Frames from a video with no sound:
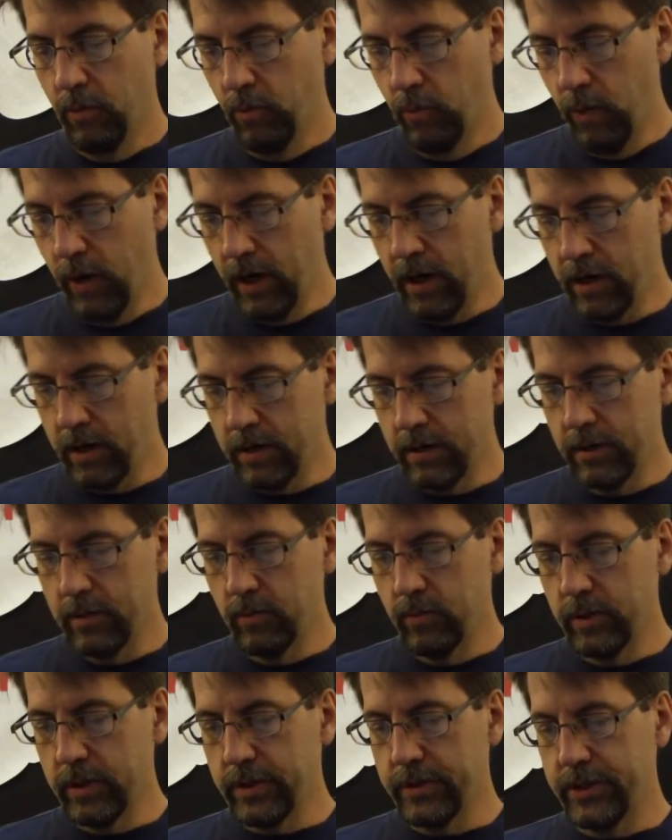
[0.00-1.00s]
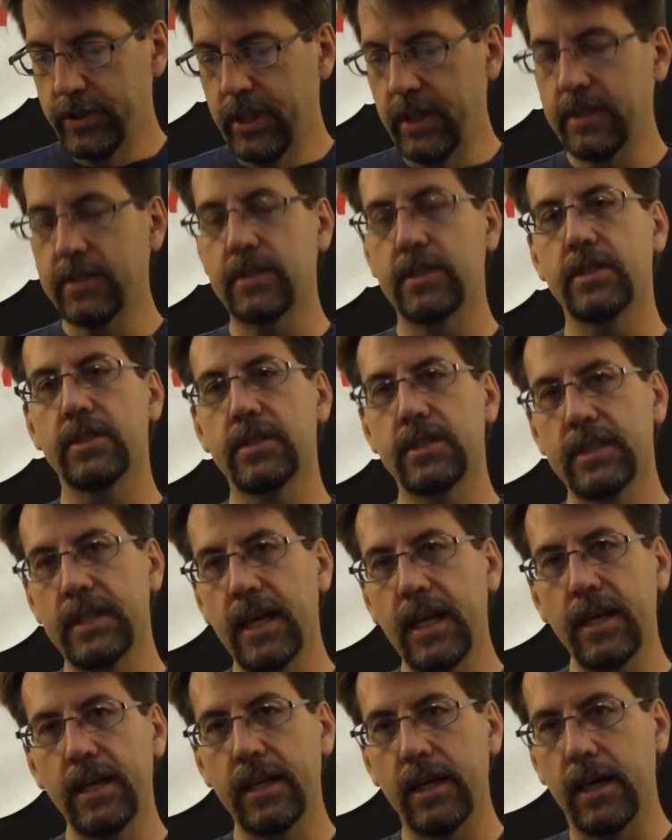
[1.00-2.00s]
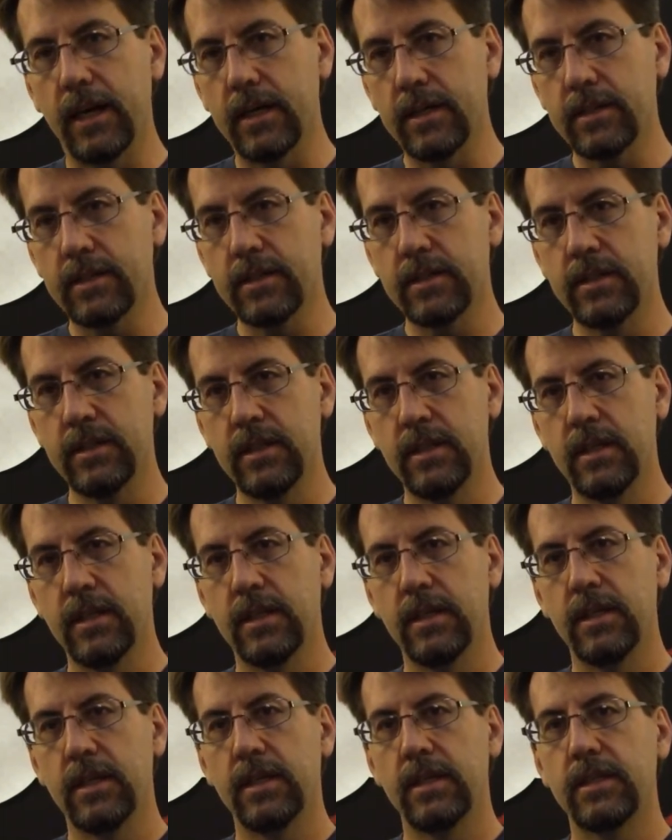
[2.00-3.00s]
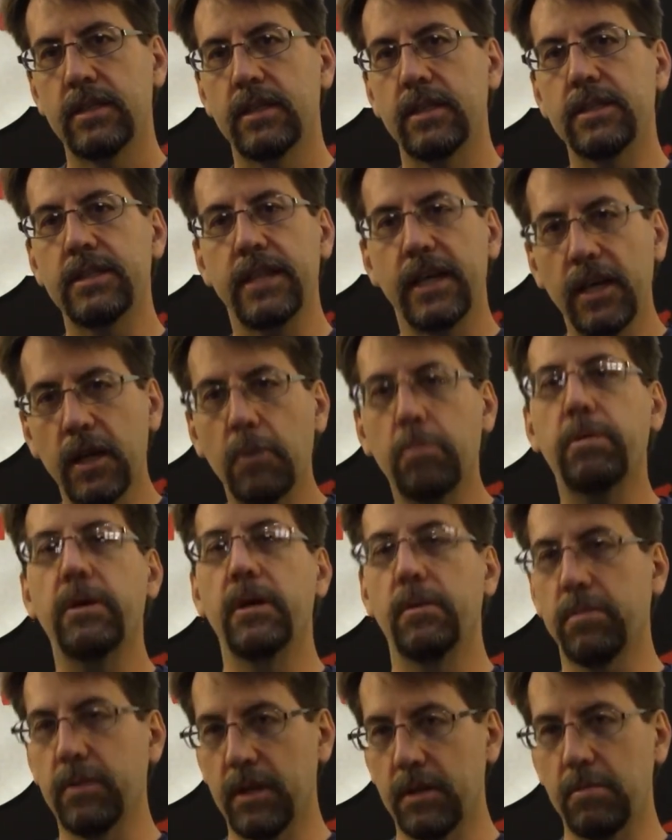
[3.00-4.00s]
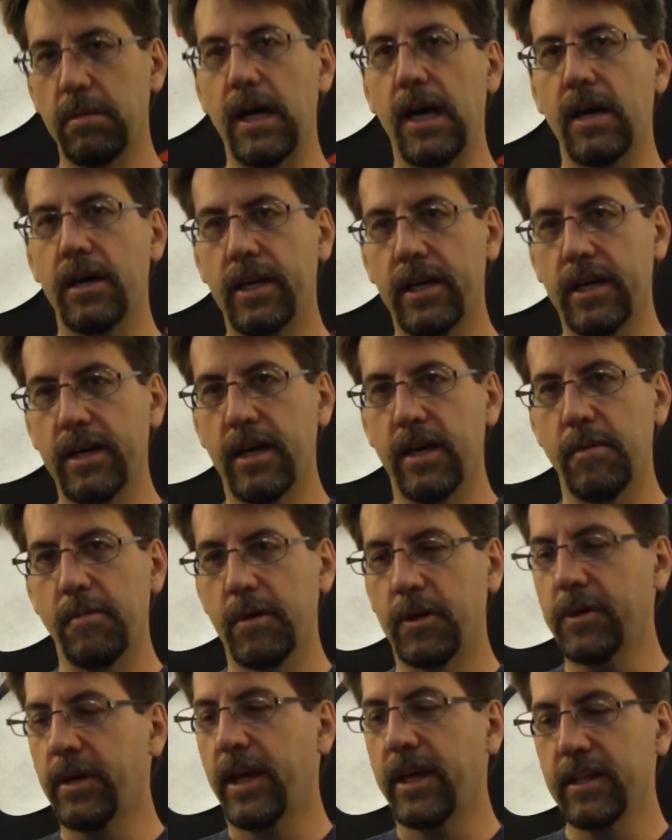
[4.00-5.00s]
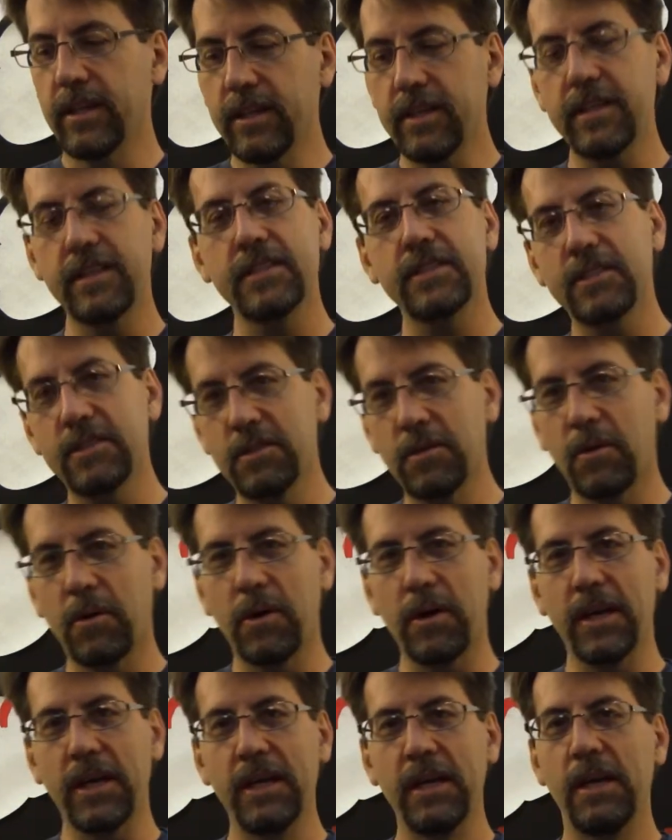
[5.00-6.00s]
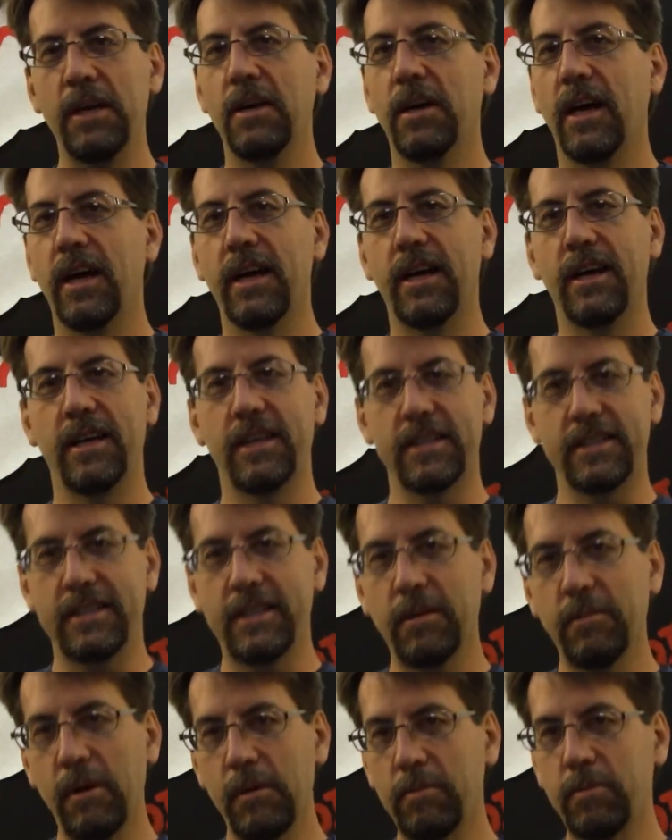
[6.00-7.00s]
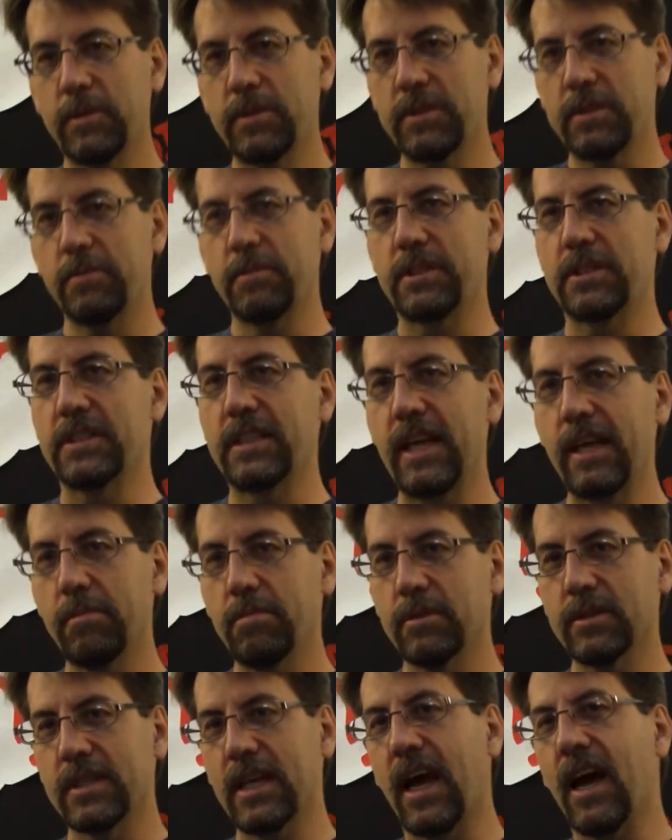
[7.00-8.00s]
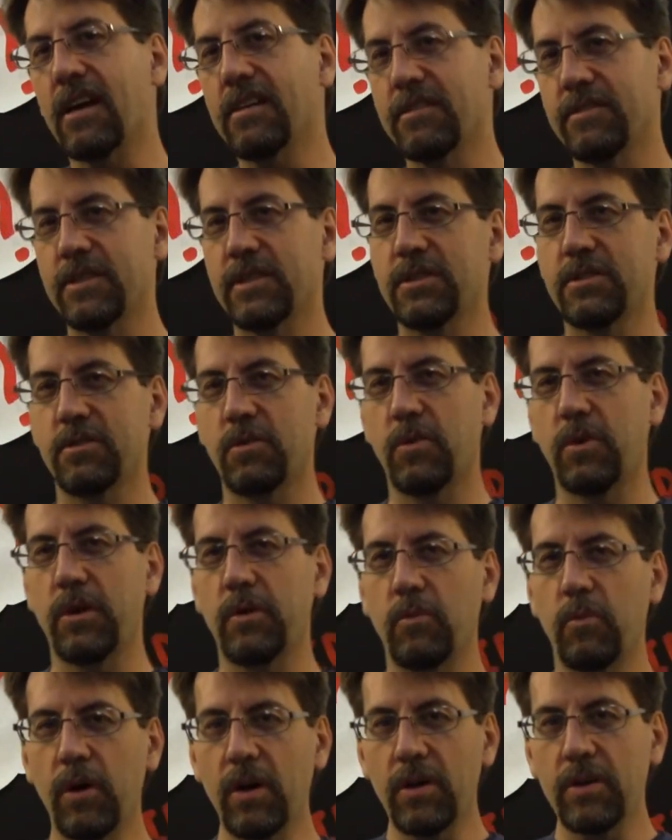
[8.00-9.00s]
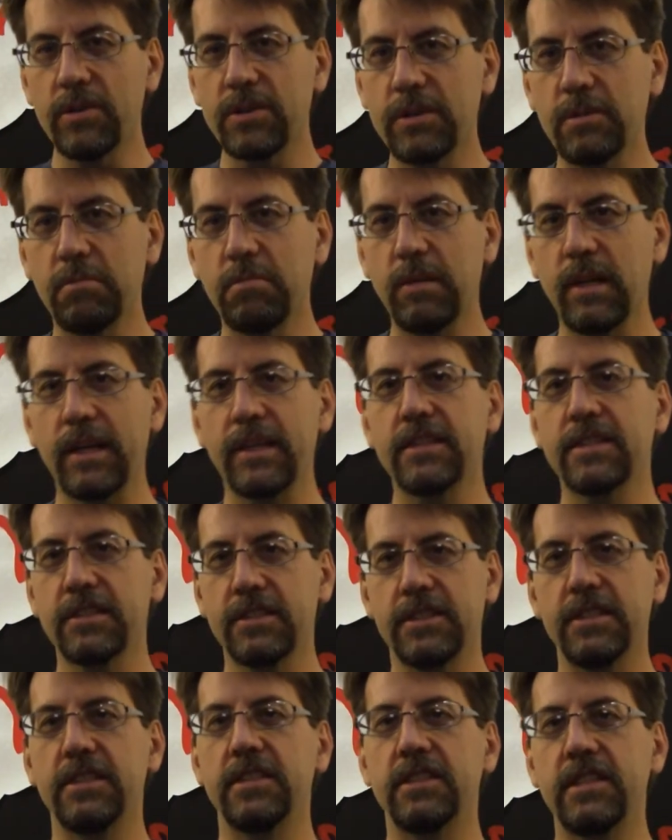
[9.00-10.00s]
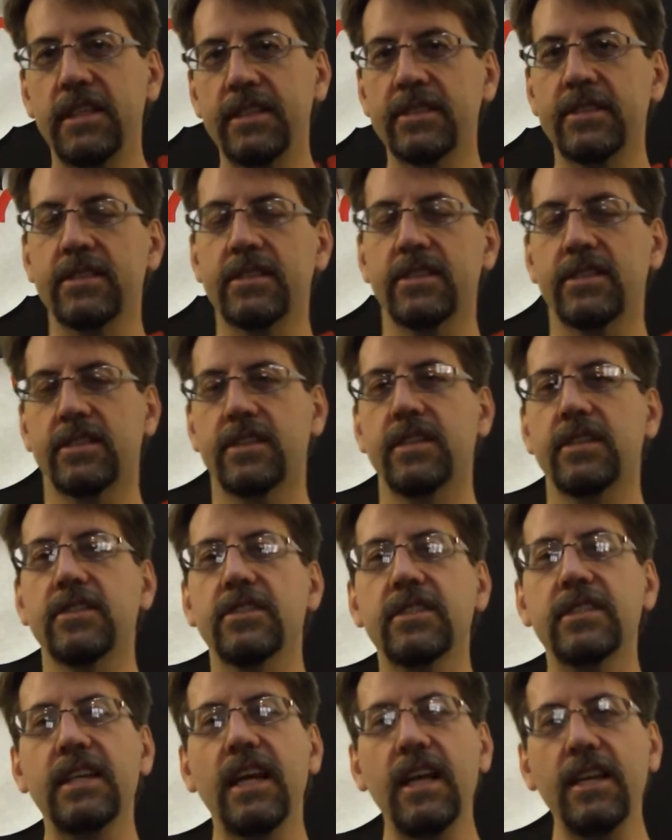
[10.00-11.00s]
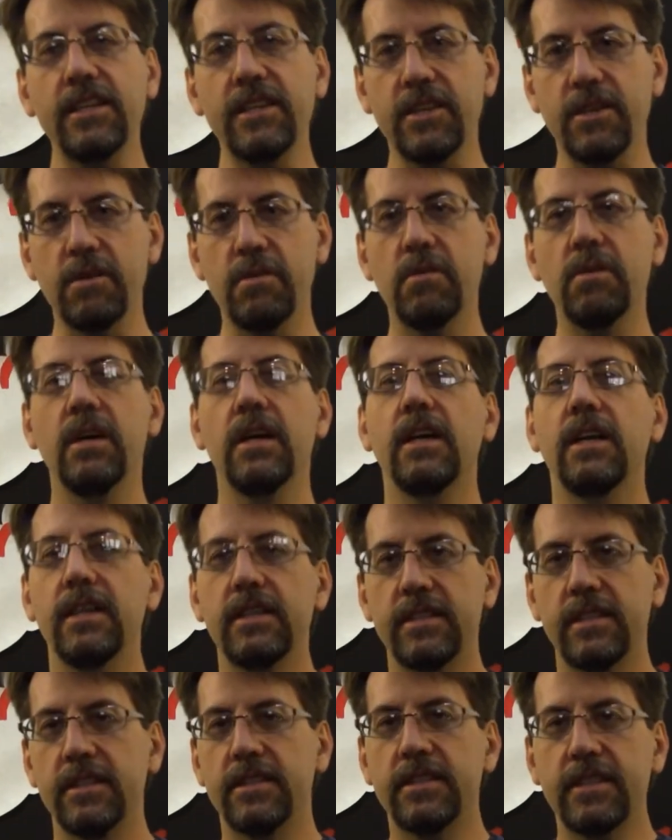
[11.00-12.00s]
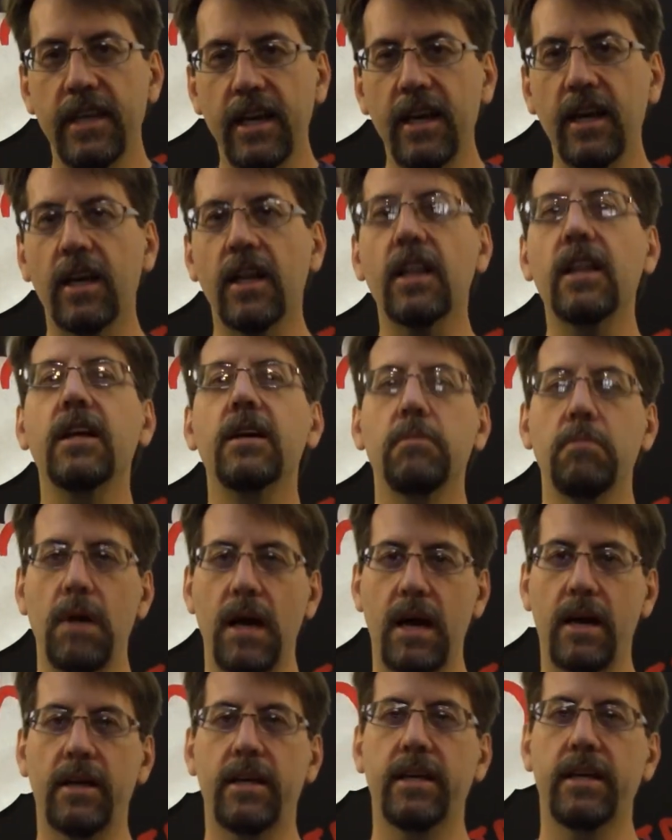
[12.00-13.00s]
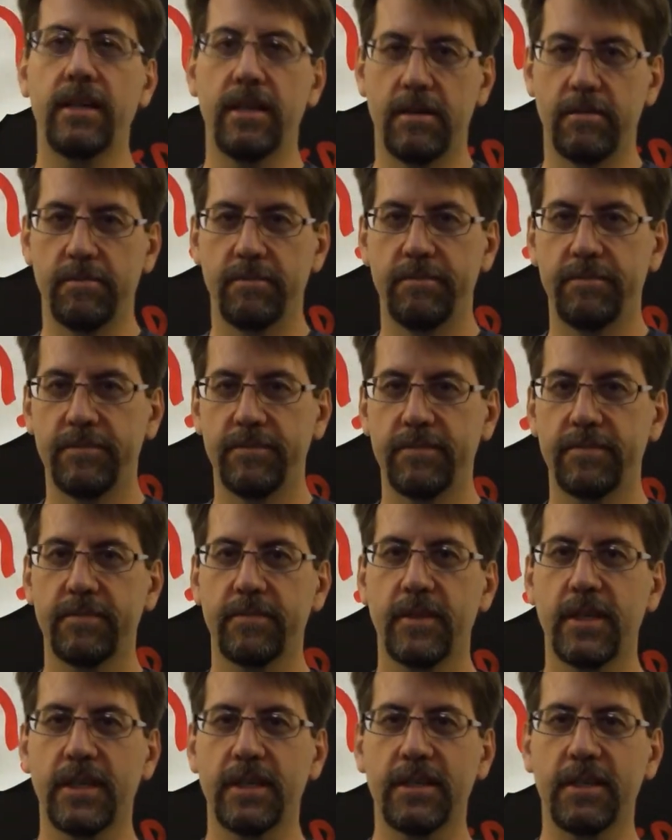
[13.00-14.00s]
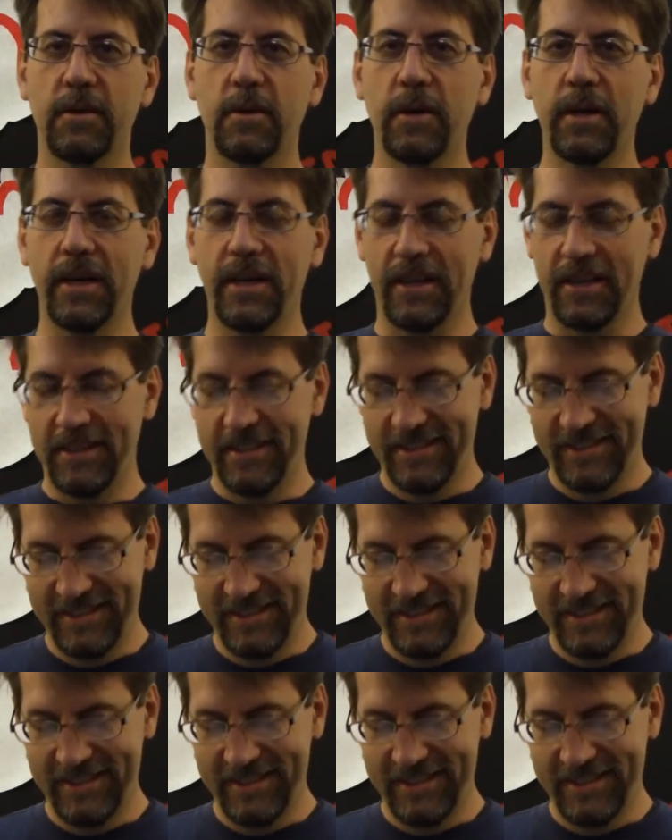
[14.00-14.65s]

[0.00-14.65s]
where will Jesus send us to tell people about Him? Okay, look at the story, come up with some examples out of the story. Where are some places that Jesus is going to send you to tell about Him? Go ahead.